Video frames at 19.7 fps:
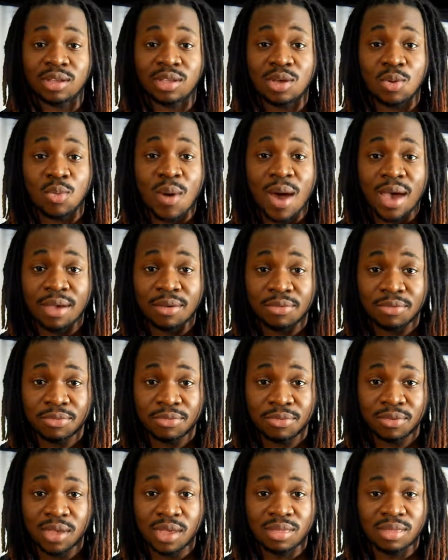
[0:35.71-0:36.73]
your wife,
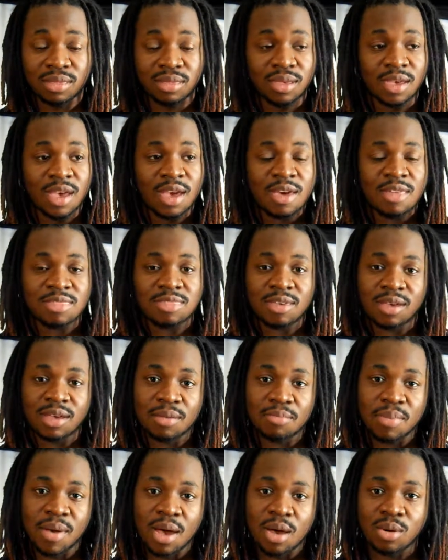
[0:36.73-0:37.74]
and think
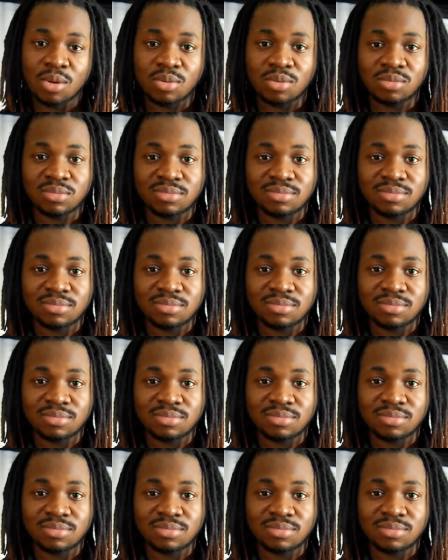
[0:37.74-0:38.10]
about